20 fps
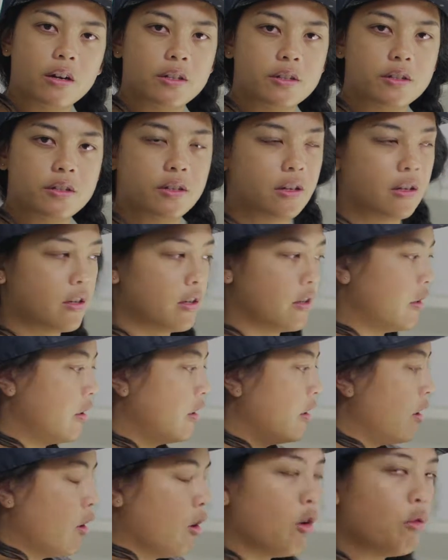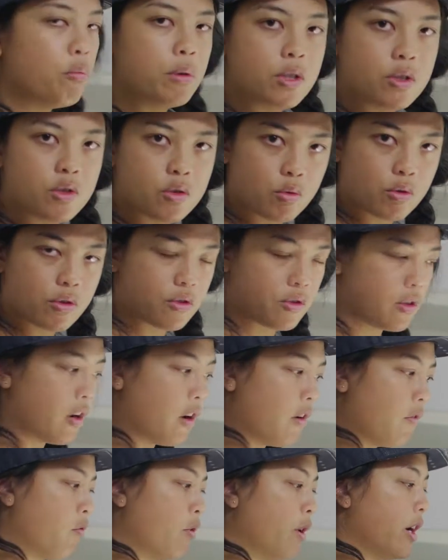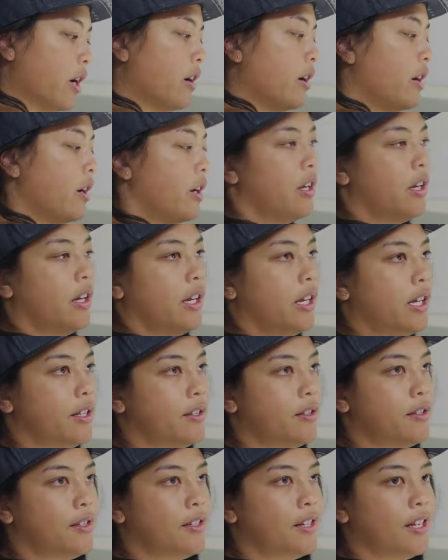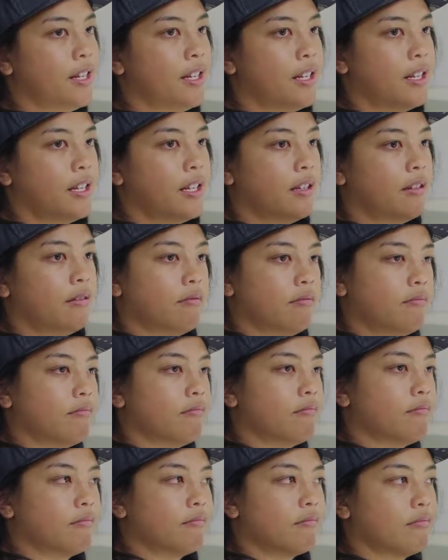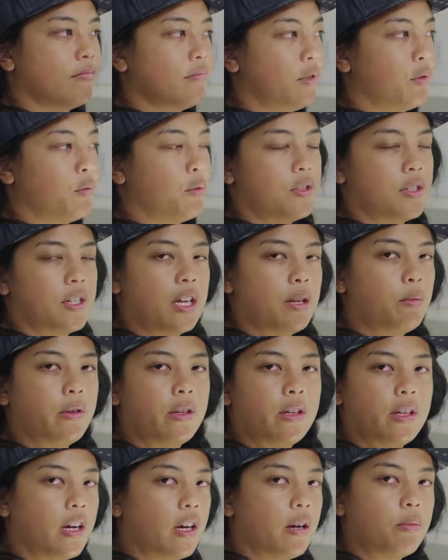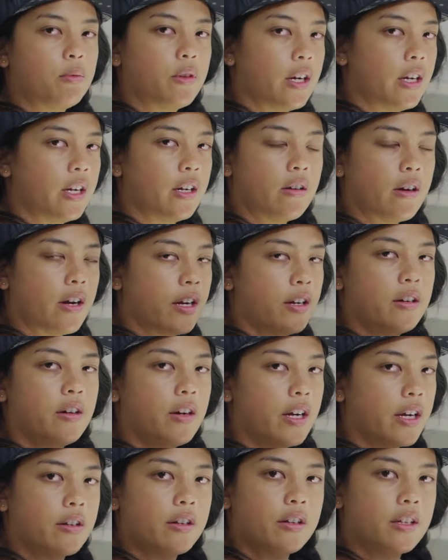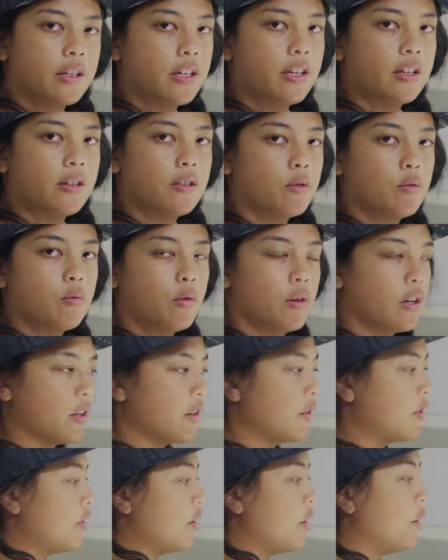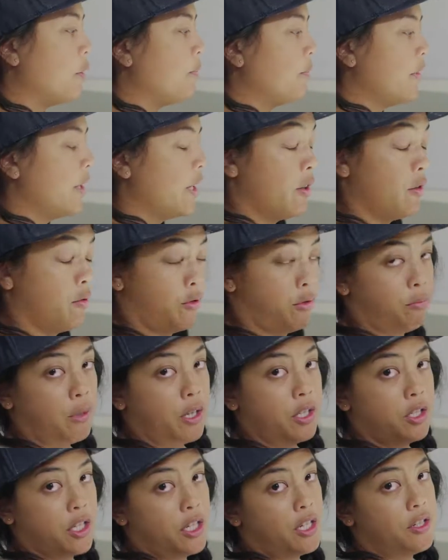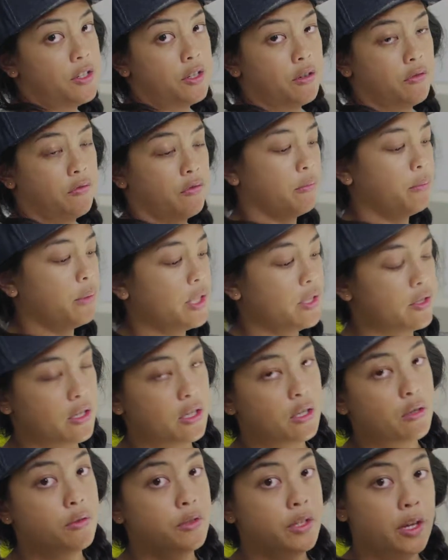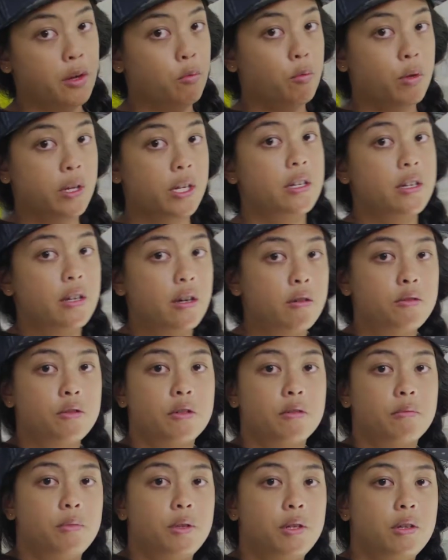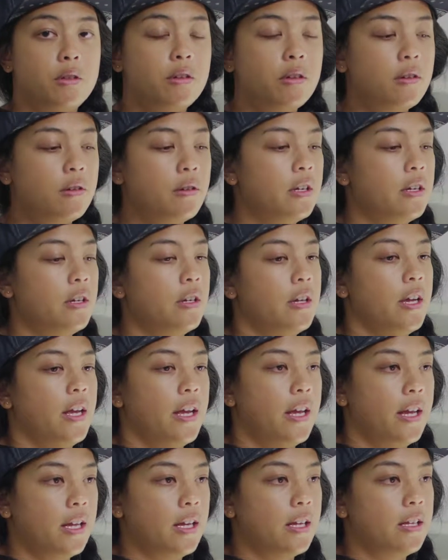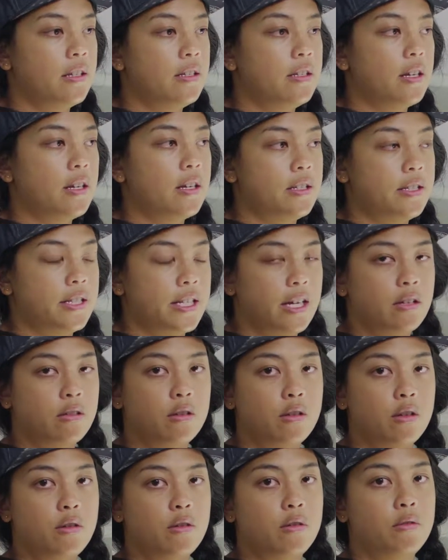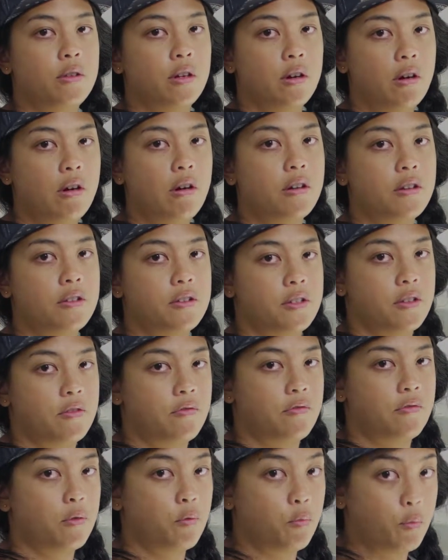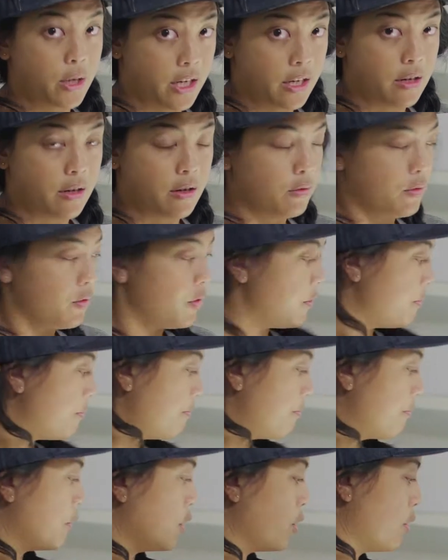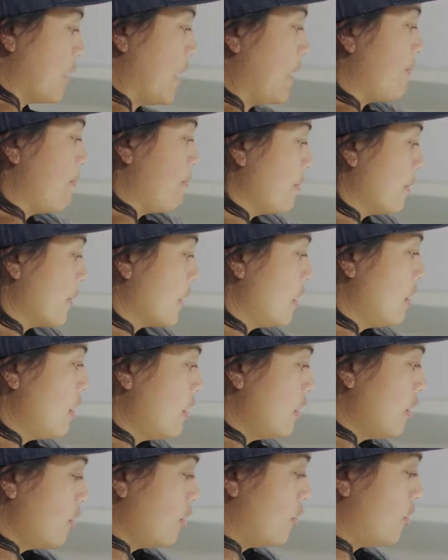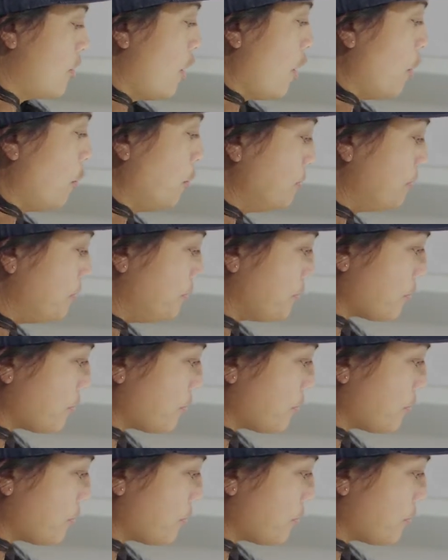it's a open source software, it wasn't able to upgrade, or I don't know, I couldn't get it to work. So it was much easier for me to use a Windows computer and download Artisan for Windows. Okay. So